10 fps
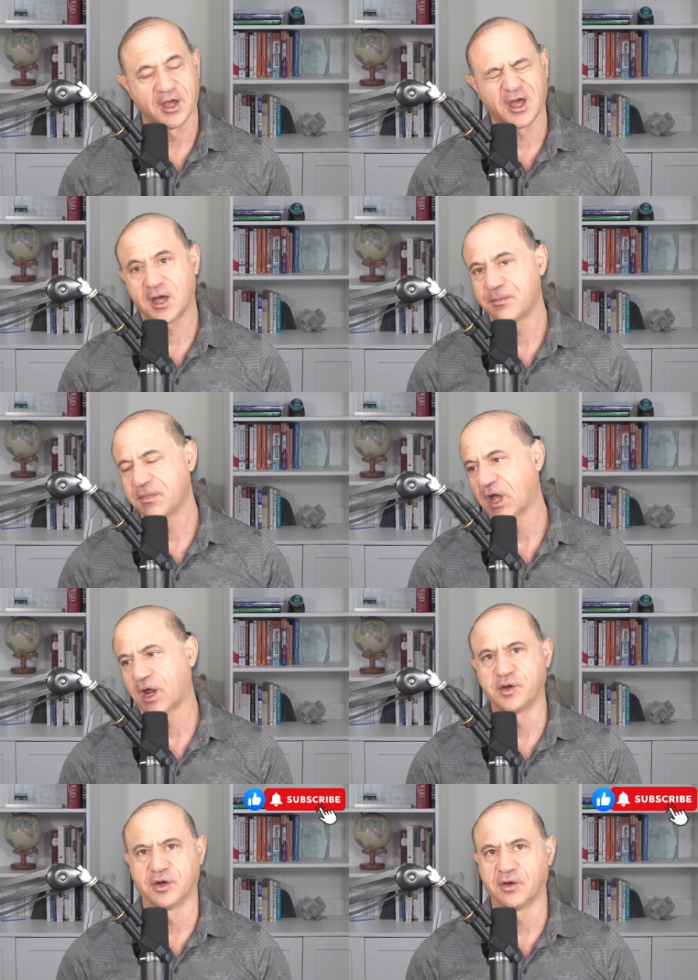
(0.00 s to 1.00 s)
I'm
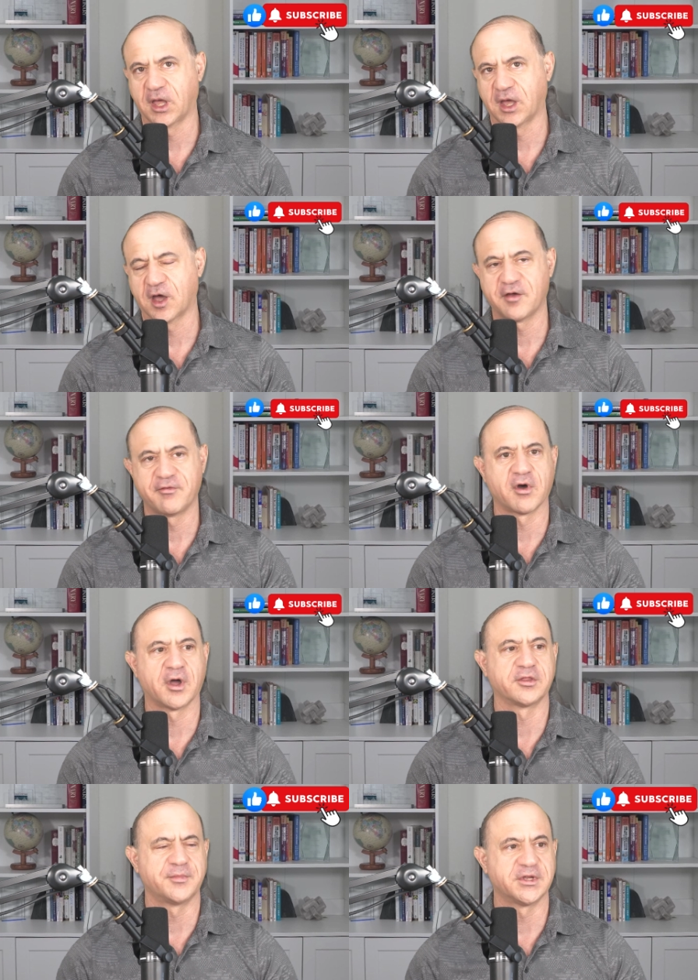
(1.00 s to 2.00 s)
not joking. I've
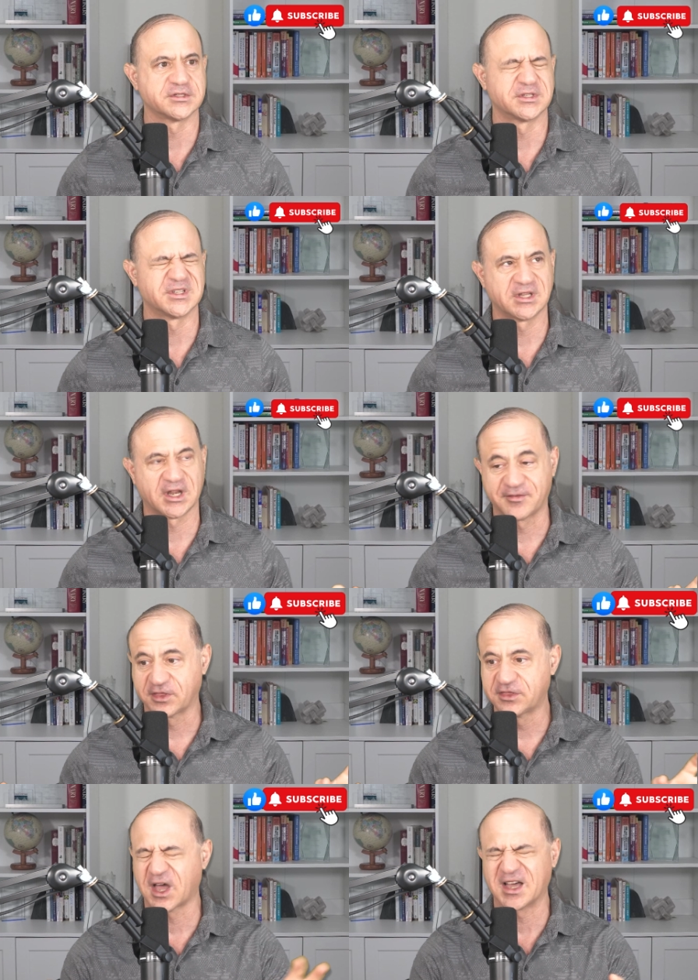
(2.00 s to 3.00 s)
gone to businesses that have
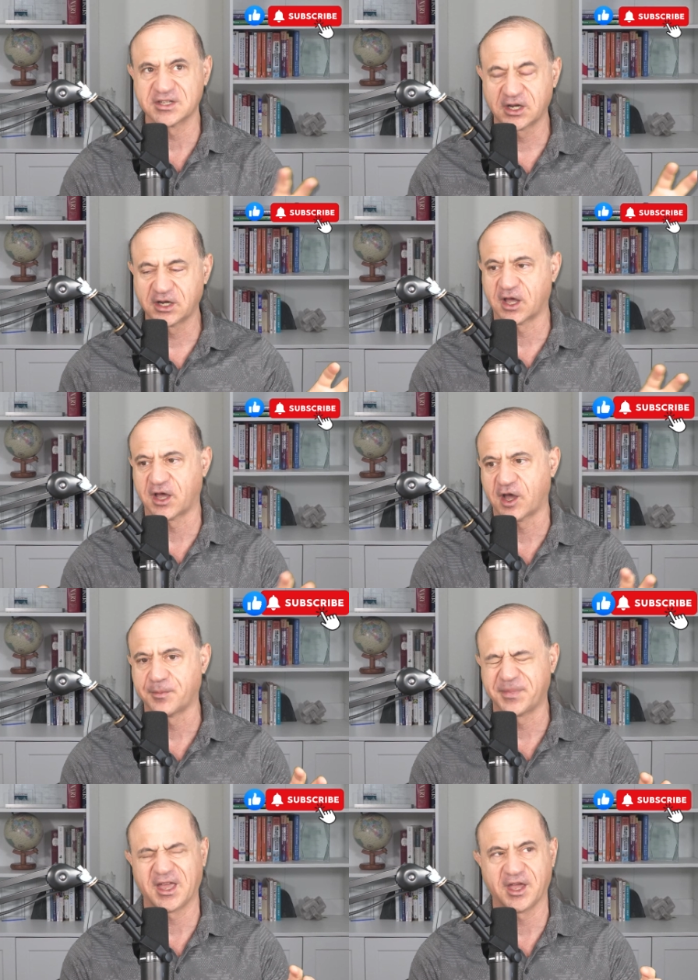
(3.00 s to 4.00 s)
1,000
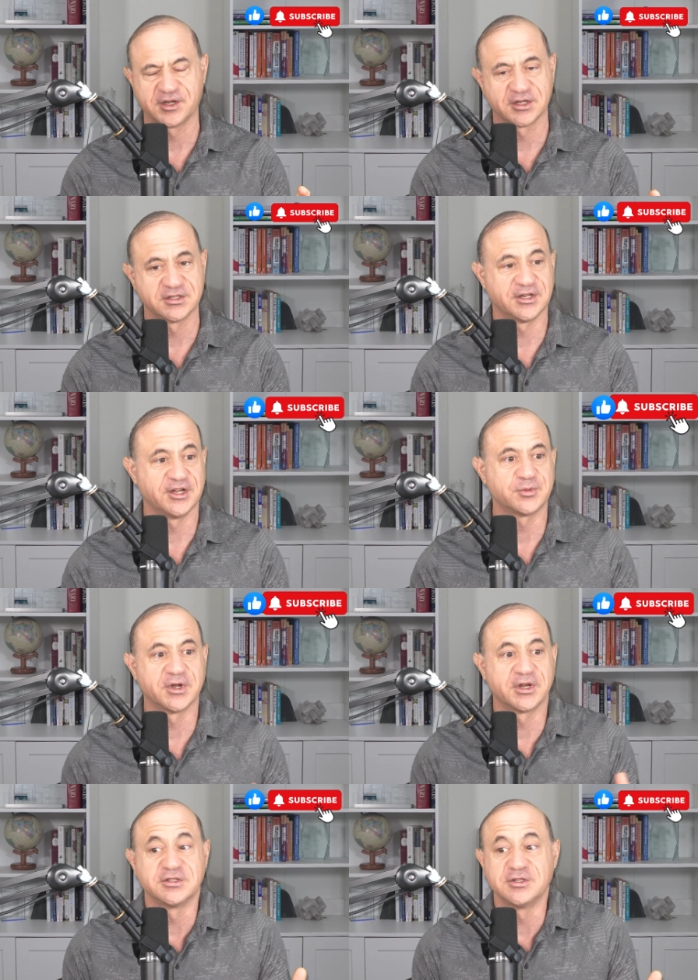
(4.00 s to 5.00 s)
applications and each
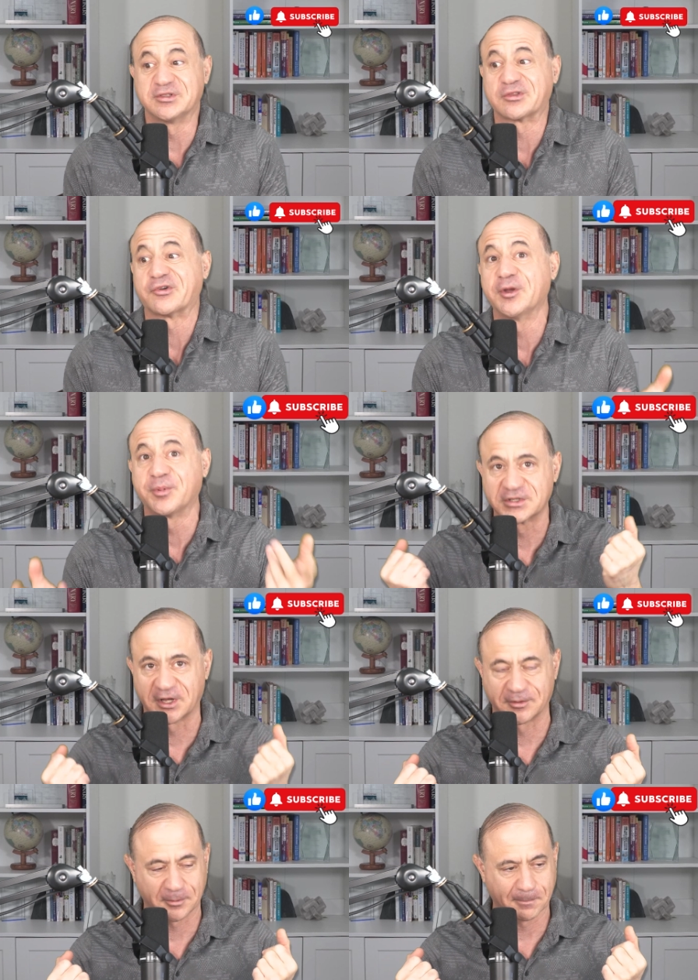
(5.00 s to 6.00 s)
one is used 3%.